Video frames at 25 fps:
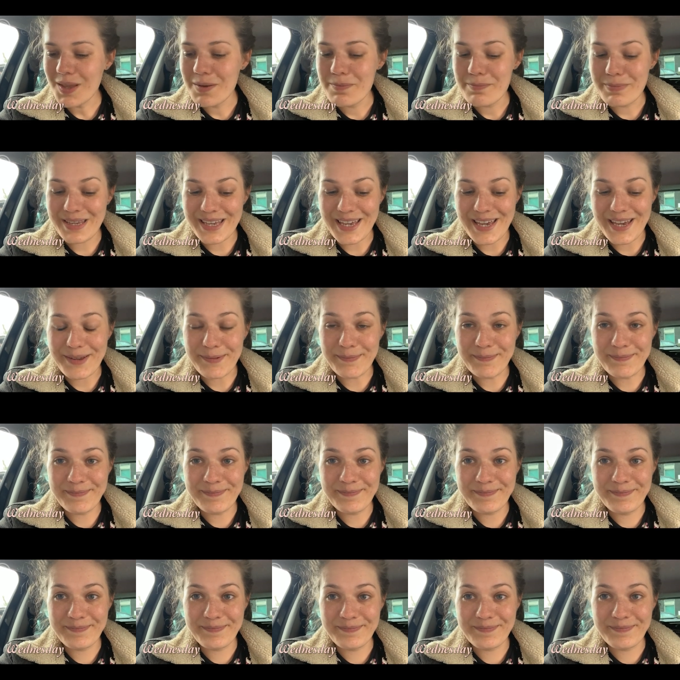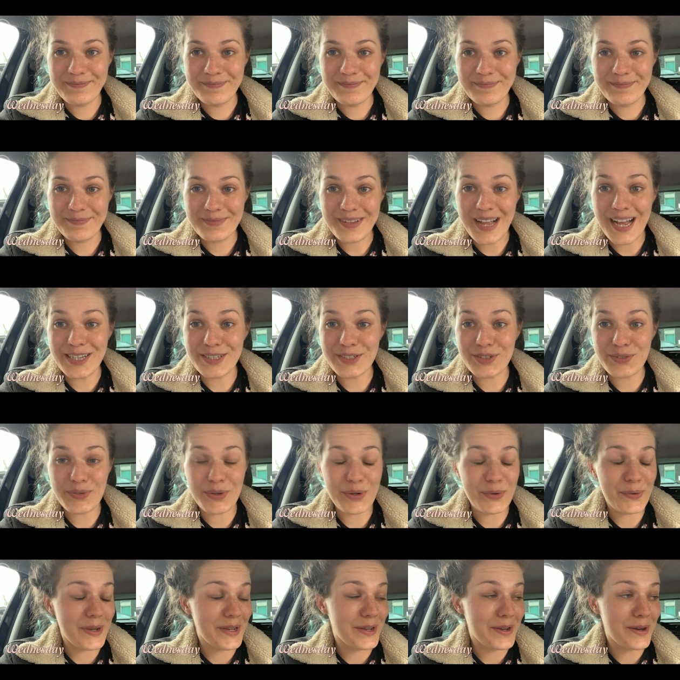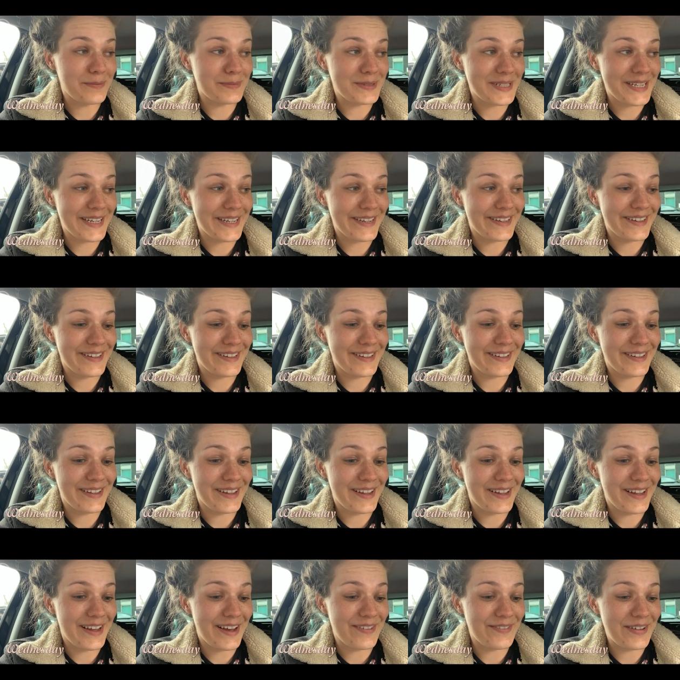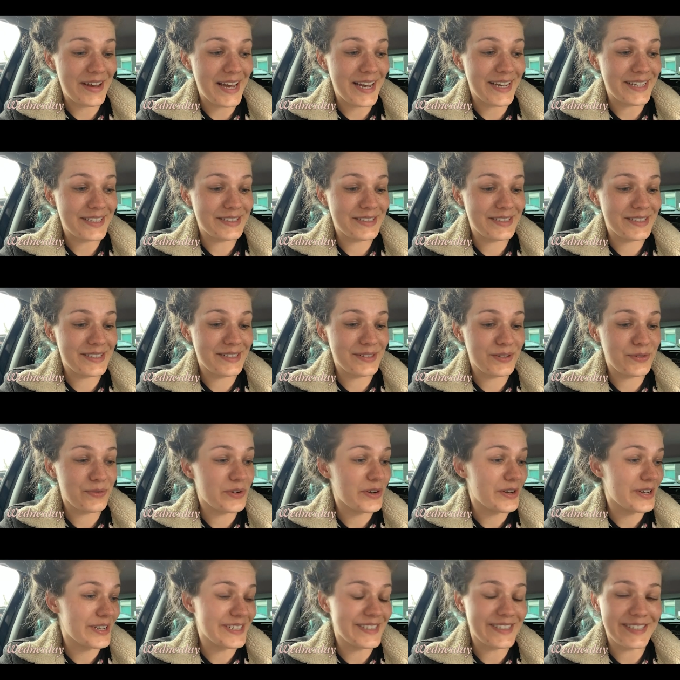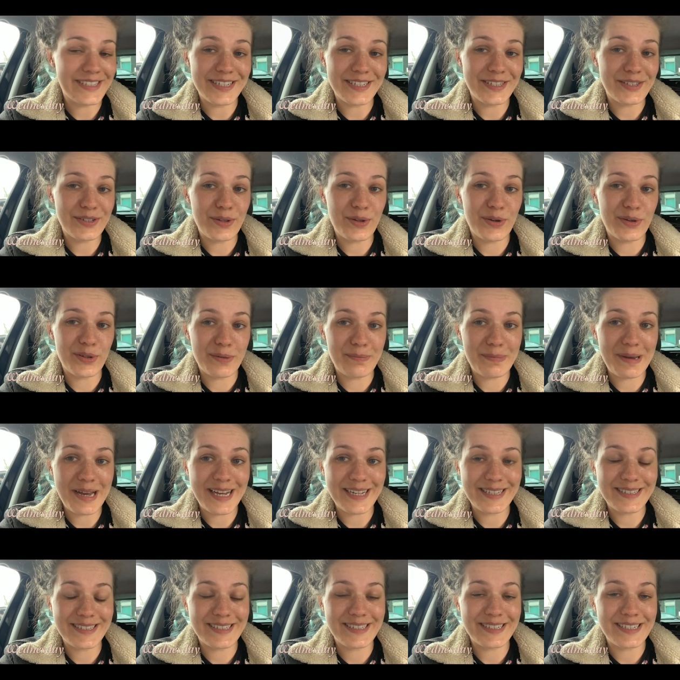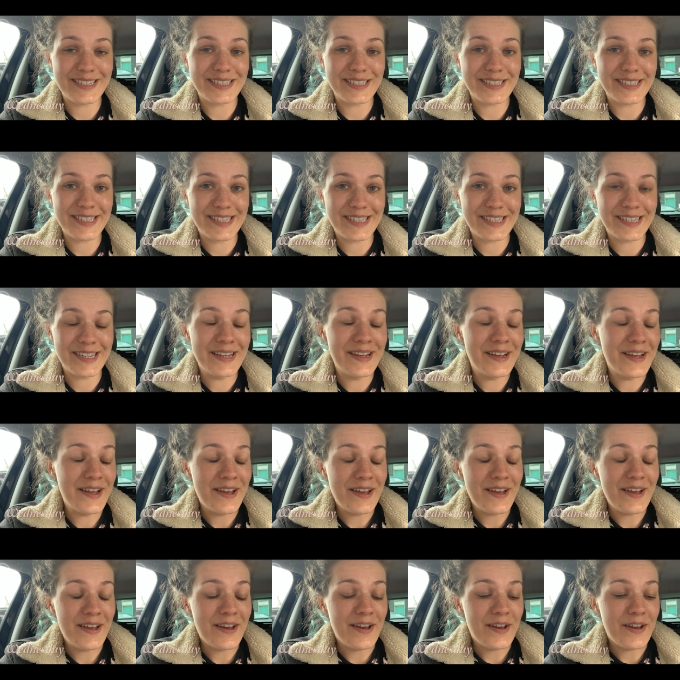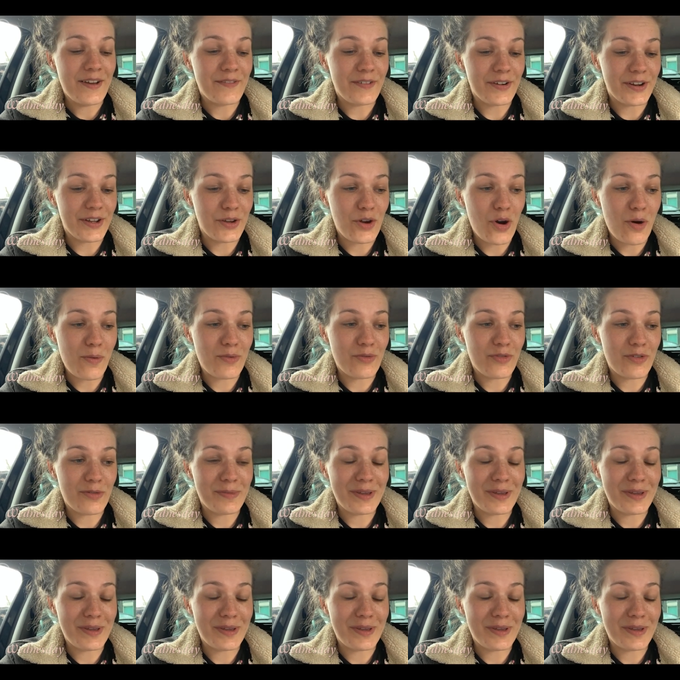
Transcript: But yeah. And just for a quick update, I've had ovarian cysts a lot in the past. It's very common for